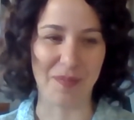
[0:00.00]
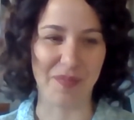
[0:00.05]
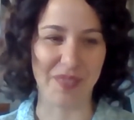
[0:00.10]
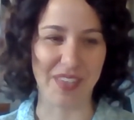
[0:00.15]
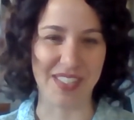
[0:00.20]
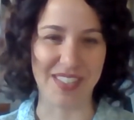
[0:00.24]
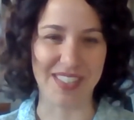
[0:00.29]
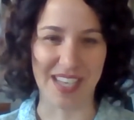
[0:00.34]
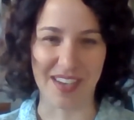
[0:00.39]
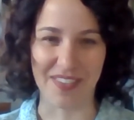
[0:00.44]

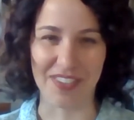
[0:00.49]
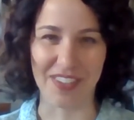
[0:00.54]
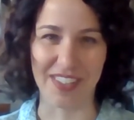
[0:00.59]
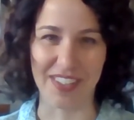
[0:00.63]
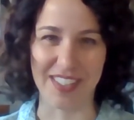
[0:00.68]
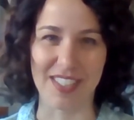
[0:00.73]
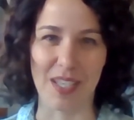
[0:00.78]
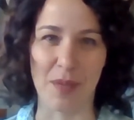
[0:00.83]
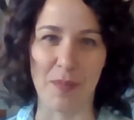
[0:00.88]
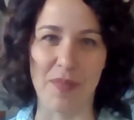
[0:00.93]
is
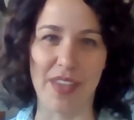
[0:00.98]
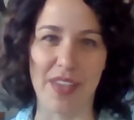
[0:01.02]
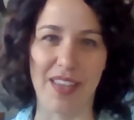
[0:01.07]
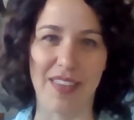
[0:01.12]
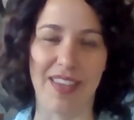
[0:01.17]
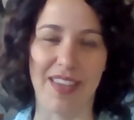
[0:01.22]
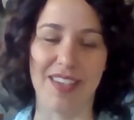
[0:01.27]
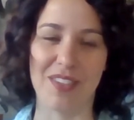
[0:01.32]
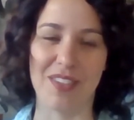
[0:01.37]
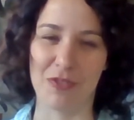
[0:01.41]
definitely
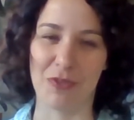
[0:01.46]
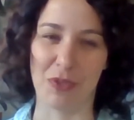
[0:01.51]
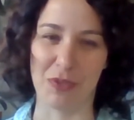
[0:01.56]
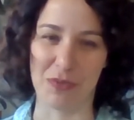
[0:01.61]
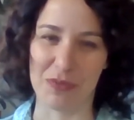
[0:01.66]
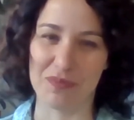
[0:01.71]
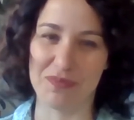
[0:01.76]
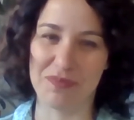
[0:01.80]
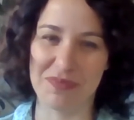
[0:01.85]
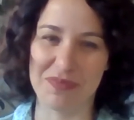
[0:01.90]
something that is sort of,
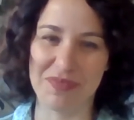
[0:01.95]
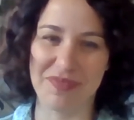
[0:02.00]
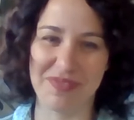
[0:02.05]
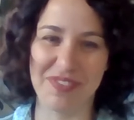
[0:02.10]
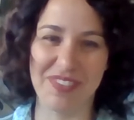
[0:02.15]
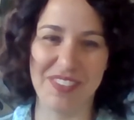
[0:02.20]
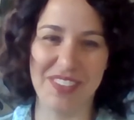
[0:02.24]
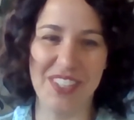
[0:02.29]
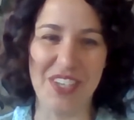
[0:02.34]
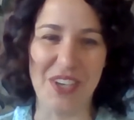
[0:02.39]

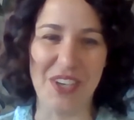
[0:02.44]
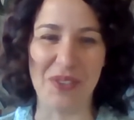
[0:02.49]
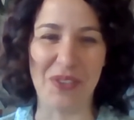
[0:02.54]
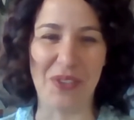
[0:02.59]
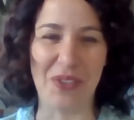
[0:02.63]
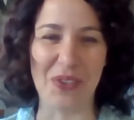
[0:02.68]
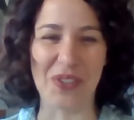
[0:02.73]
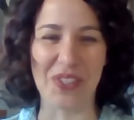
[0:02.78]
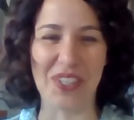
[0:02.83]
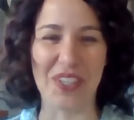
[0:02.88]
you know,
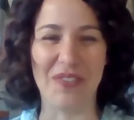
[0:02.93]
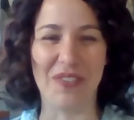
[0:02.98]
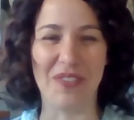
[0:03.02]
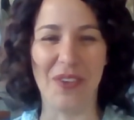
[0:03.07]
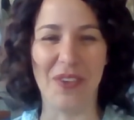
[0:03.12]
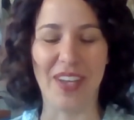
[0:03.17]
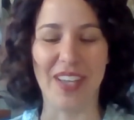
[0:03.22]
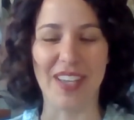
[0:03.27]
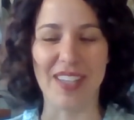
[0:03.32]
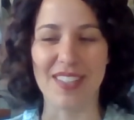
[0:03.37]
locally
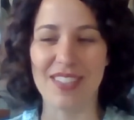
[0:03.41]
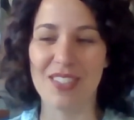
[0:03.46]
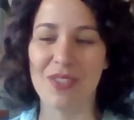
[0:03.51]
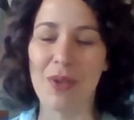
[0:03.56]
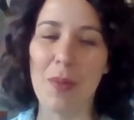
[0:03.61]
focused.